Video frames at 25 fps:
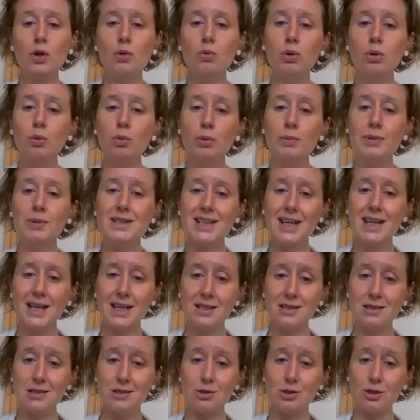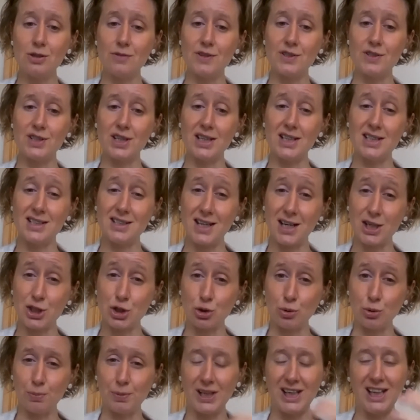What women tend to do if there's any
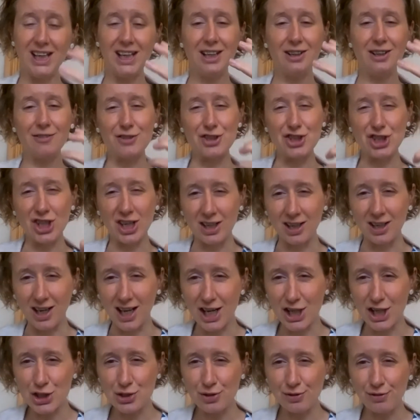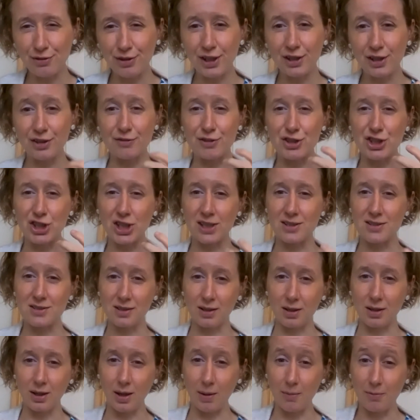sexual pain or vaginal atrophy or the vagina is
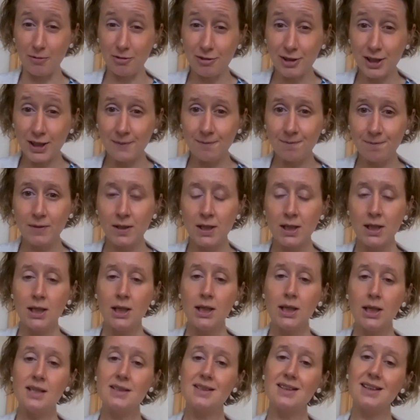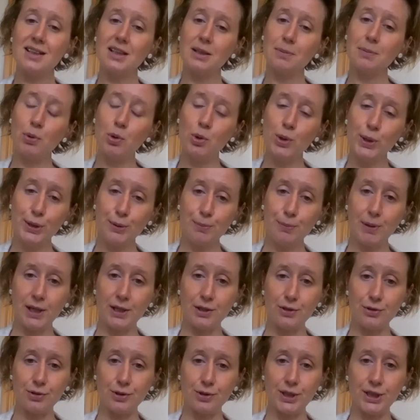uncomfy is that at the point of
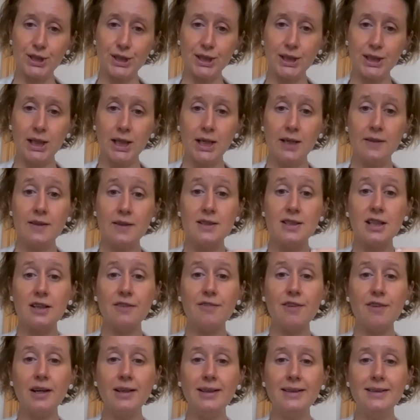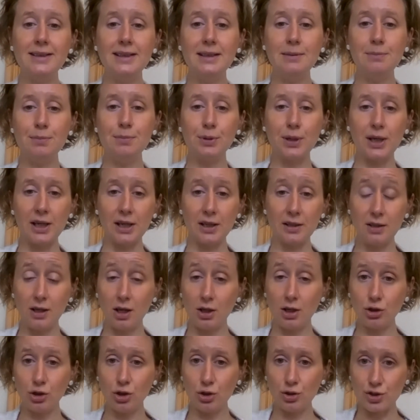penetration, they take a very deep breath
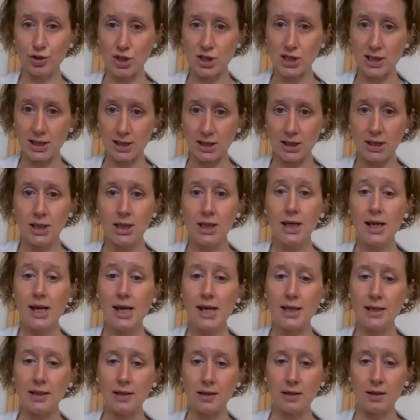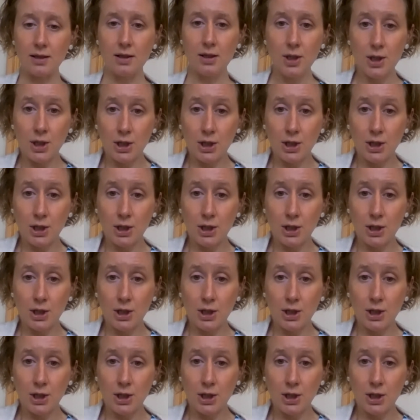unconsciously in,